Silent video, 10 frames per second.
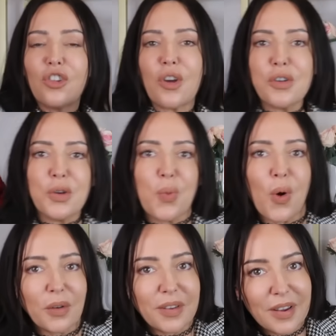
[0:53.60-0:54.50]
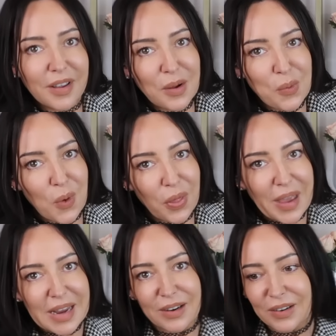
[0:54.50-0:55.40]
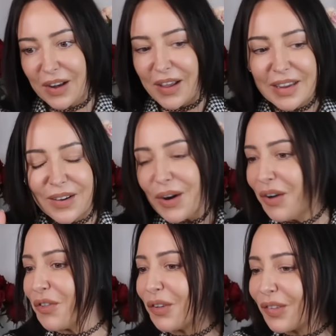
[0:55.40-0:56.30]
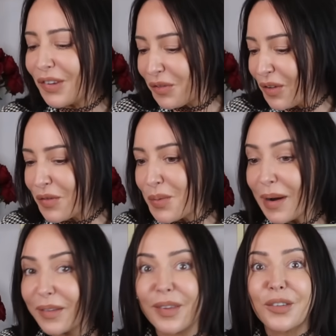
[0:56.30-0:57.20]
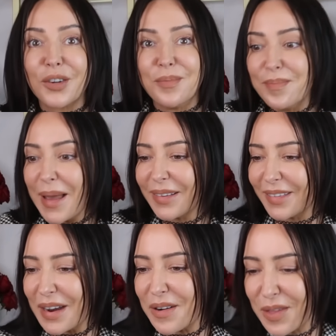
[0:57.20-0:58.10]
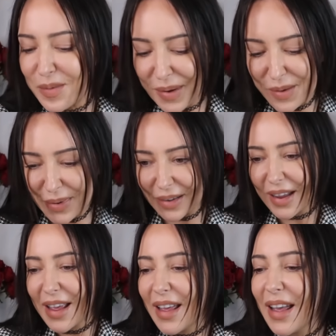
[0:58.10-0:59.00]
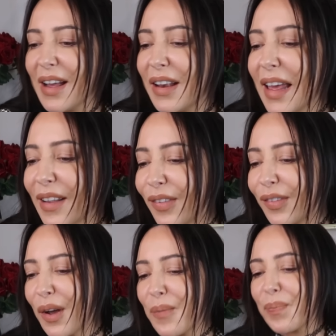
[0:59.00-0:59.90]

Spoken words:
show you what they look like. Oh, I've got stuff everywhere. It's such a mess here at the moment. Let's